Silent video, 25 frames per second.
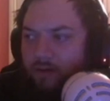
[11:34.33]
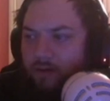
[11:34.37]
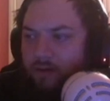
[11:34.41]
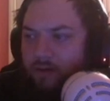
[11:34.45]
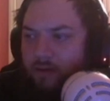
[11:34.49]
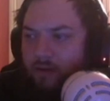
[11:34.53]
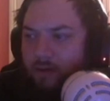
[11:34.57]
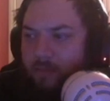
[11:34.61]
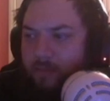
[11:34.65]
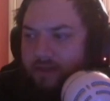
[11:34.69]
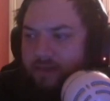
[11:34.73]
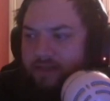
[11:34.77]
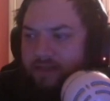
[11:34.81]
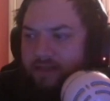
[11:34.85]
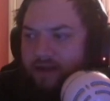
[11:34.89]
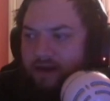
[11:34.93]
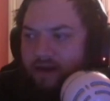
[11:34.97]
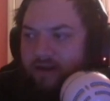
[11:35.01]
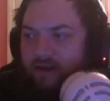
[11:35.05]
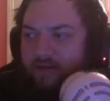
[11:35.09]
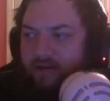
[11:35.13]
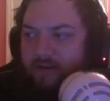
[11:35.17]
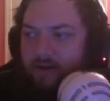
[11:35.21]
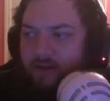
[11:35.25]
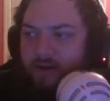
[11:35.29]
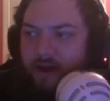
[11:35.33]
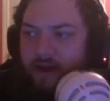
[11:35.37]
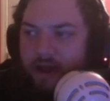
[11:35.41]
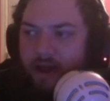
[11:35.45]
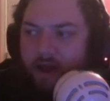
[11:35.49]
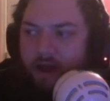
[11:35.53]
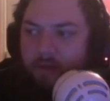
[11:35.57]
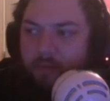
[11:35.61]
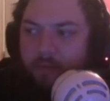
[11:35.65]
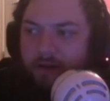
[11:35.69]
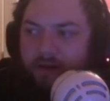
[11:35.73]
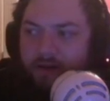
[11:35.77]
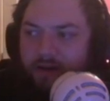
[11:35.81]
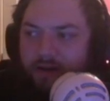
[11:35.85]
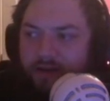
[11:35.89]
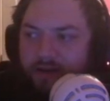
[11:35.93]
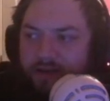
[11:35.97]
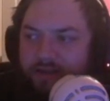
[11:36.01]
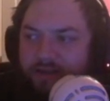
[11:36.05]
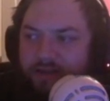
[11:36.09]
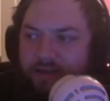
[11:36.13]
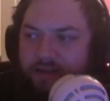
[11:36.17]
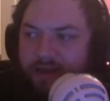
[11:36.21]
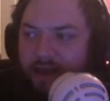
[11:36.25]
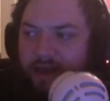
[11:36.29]
I mean, it's not in there now, but
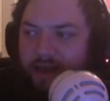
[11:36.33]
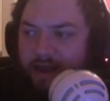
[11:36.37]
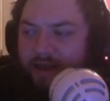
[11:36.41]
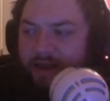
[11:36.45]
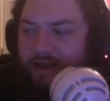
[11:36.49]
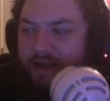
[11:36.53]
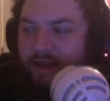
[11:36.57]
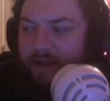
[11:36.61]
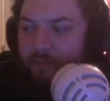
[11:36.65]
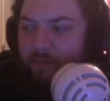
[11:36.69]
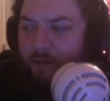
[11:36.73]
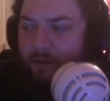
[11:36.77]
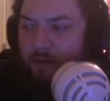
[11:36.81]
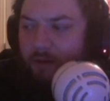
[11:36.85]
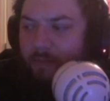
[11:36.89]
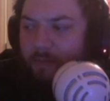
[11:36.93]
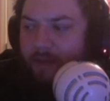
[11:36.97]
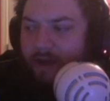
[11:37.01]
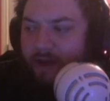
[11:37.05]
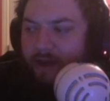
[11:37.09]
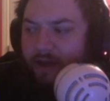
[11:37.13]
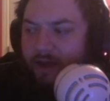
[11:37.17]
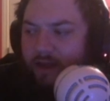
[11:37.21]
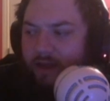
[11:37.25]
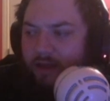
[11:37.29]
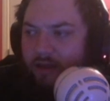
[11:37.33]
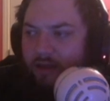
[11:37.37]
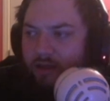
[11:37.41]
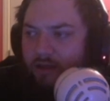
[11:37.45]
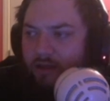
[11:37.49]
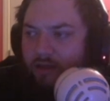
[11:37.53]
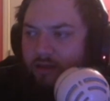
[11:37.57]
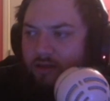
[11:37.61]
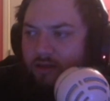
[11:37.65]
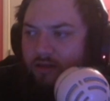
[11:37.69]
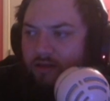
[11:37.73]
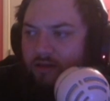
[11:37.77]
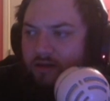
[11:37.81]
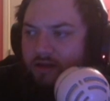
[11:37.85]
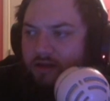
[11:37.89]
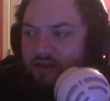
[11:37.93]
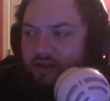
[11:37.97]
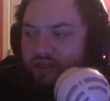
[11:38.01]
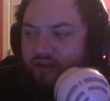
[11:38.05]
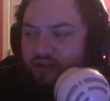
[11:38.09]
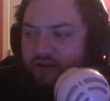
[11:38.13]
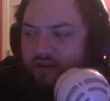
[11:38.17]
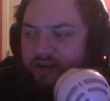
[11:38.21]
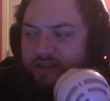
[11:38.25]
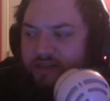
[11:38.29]
he's... Yeah, he came right back.
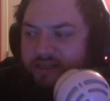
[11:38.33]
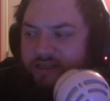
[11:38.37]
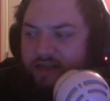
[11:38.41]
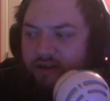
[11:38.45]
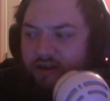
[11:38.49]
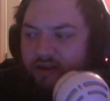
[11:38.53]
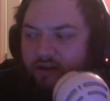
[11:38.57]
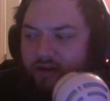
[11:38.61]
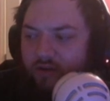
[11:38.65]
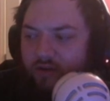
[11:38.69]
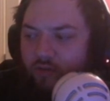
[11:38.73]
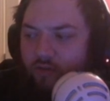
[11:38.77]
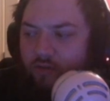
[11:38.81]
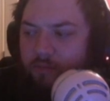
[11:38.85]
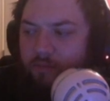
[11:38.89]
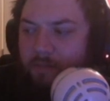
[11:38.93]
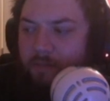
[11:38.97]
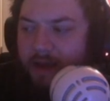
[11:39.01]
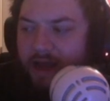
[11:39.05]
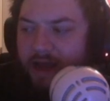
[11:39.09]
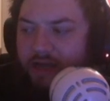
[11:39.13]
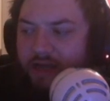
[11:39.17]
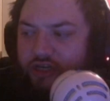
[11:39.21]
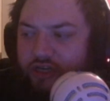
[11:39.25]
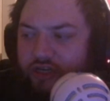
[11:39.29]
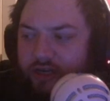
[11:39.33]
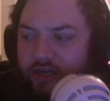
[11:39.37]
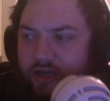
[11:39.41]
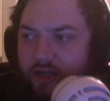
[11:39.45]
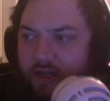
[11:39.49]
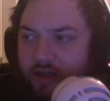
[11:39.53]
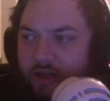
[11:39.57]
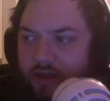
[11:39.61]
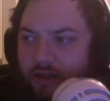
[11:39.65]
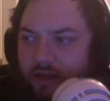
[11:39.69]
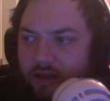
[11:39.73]
So he's killing it with magic.